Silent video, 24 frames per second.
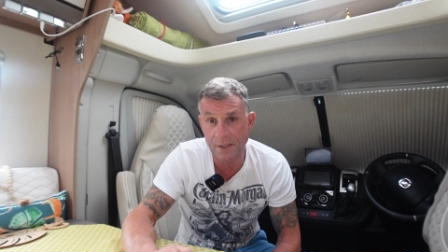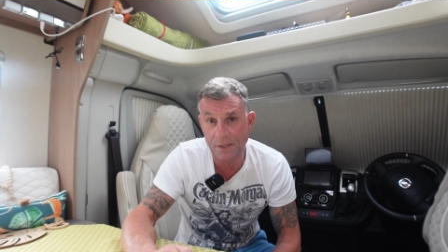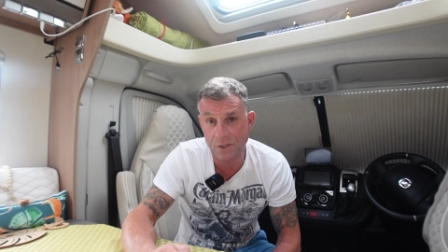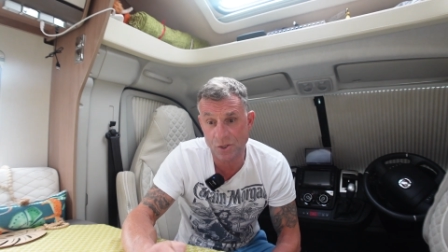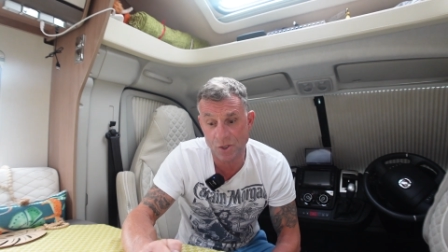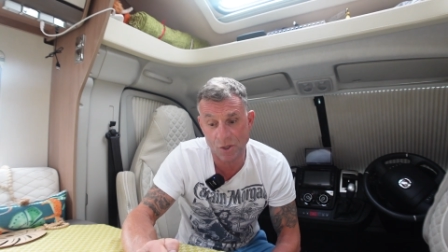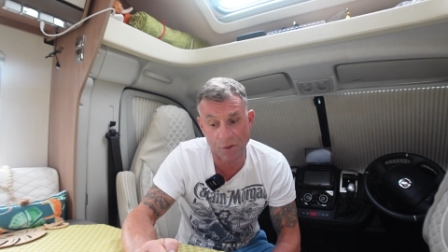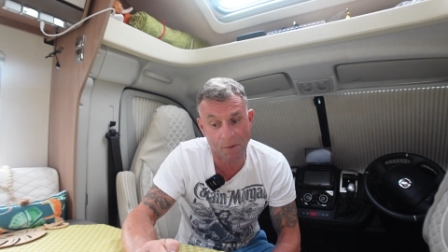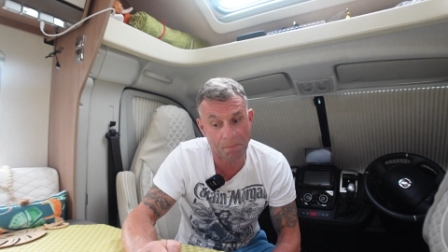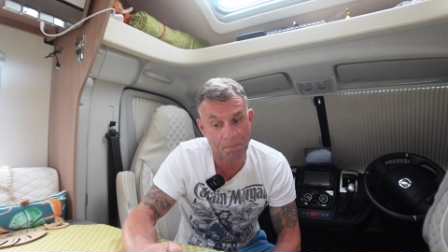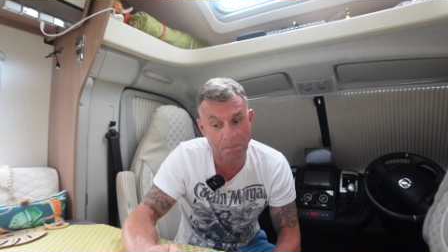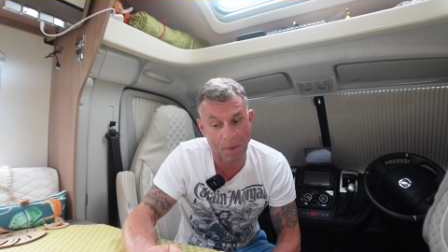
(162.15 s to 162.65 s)

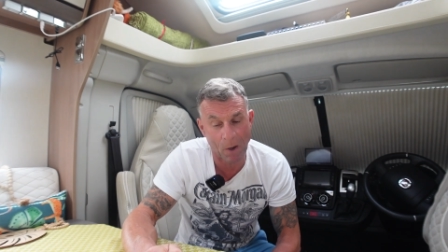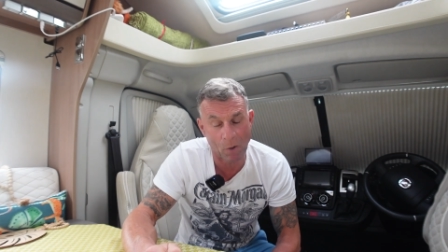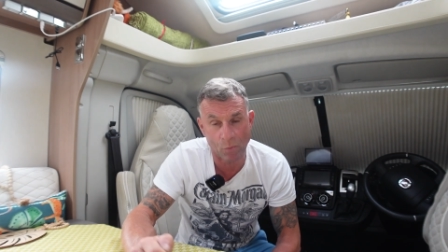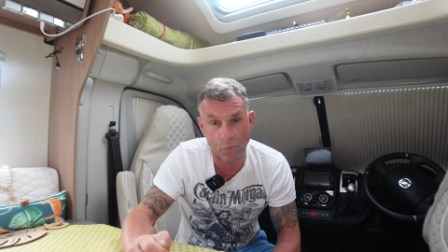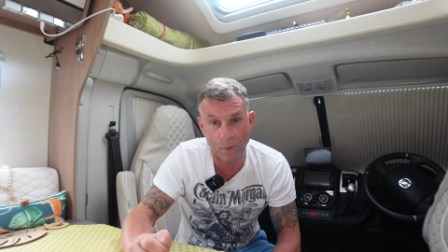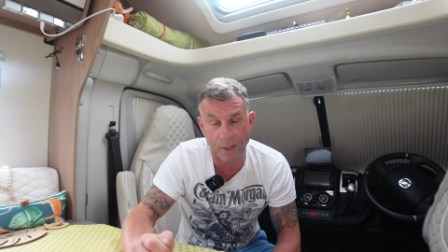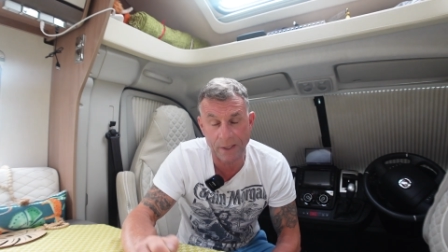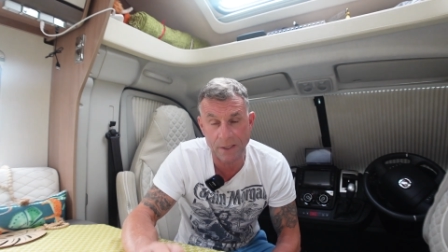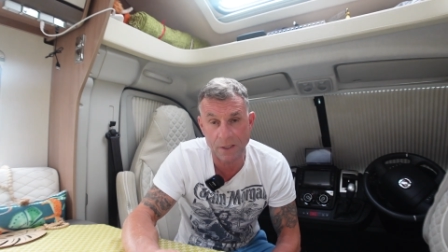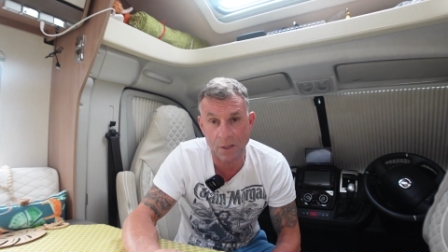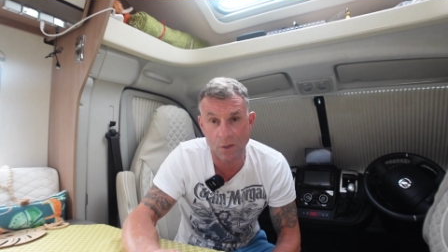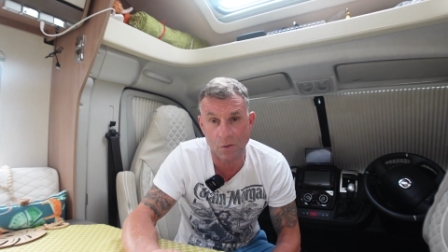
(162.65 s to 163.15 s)
to the
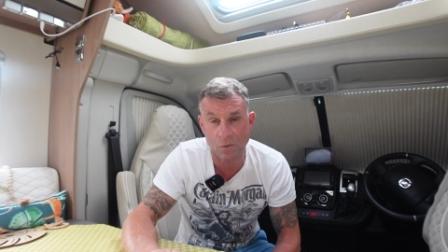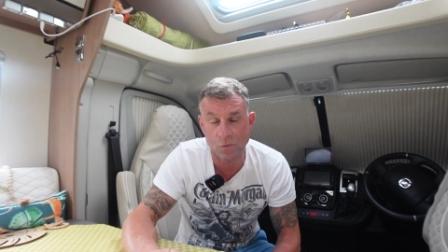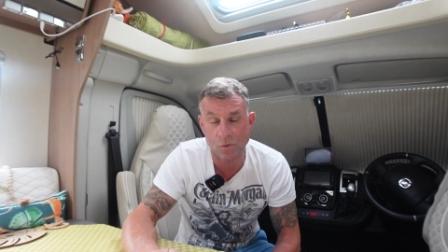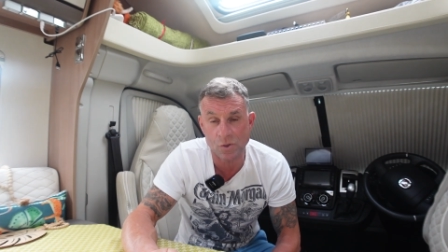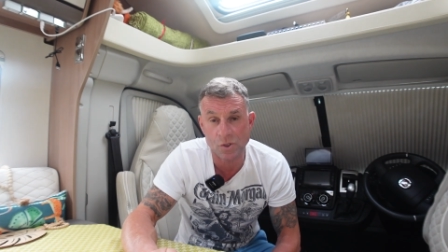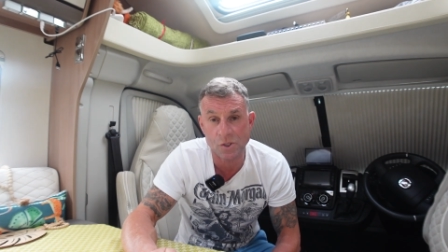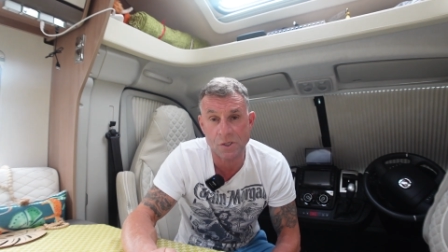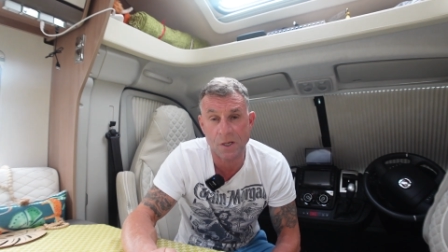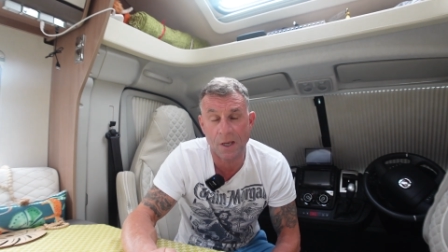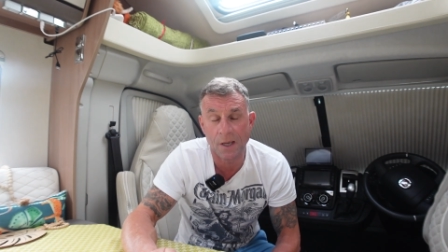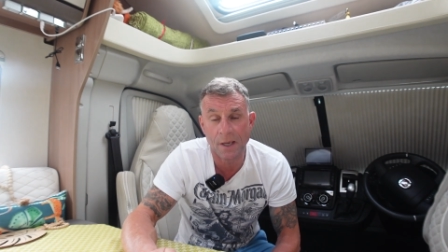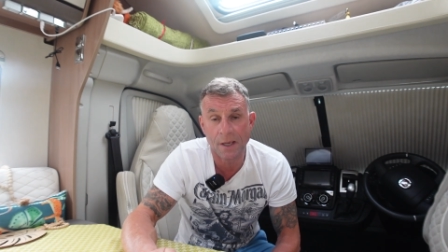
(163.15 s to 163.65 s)
bolt they
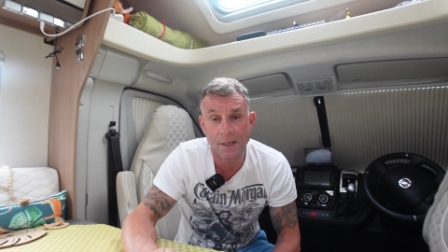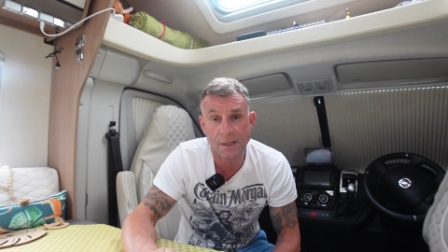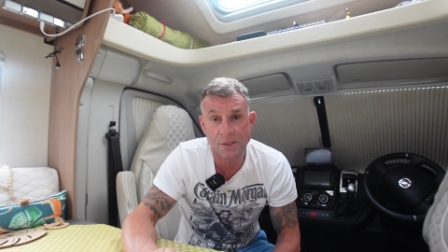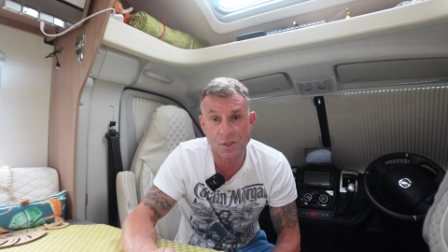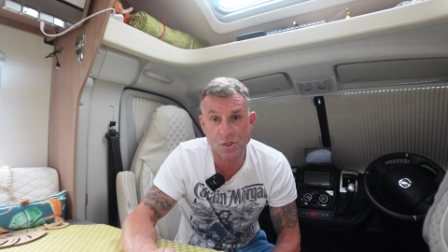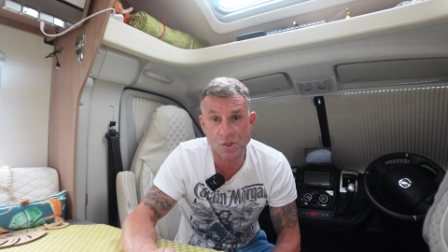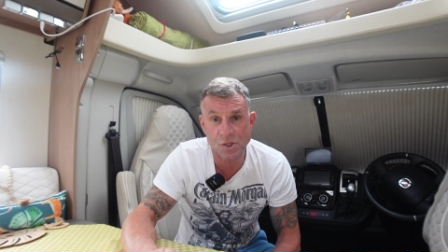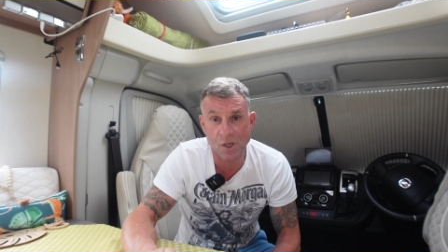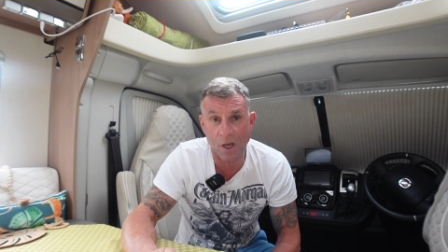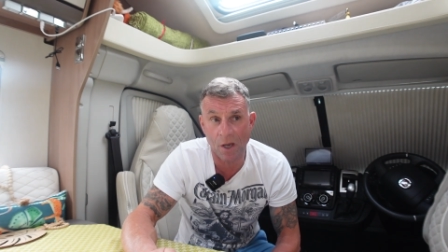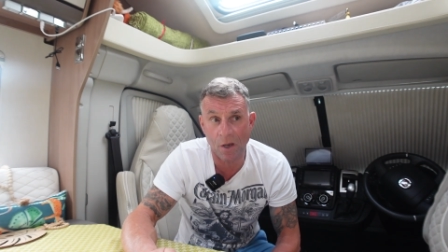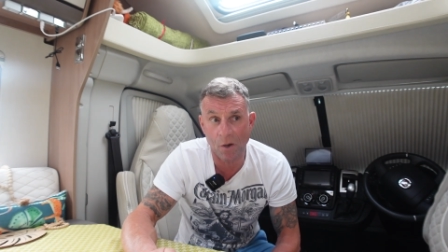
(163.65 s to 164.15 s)
used.
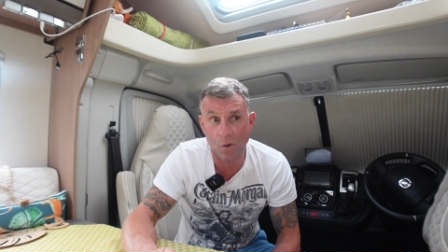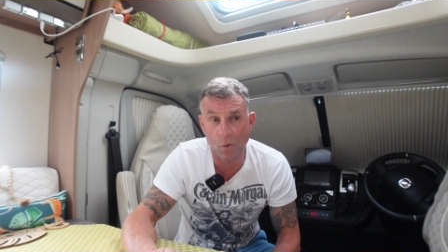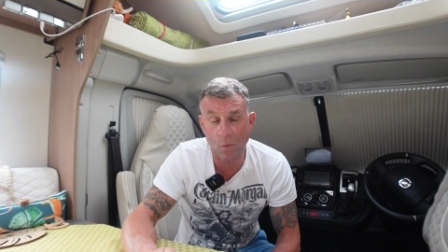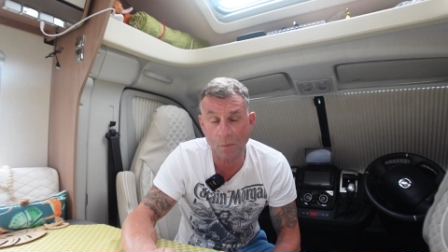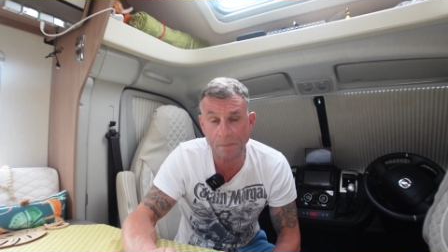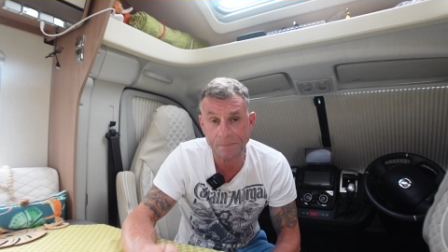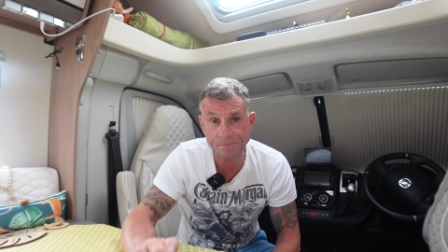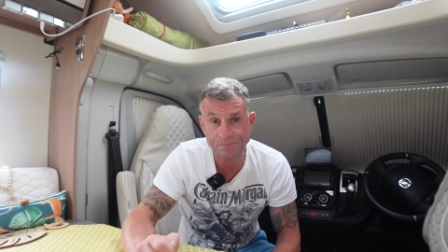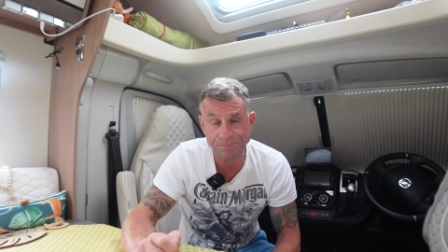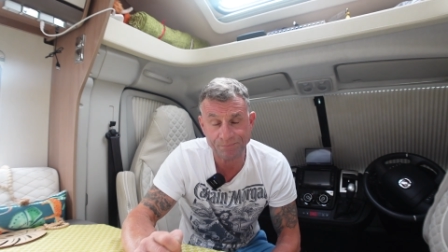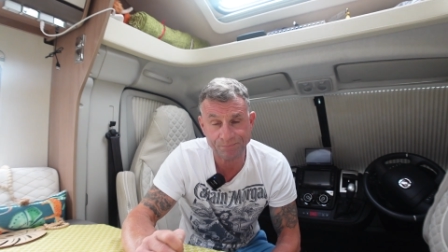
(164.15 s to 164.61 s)
So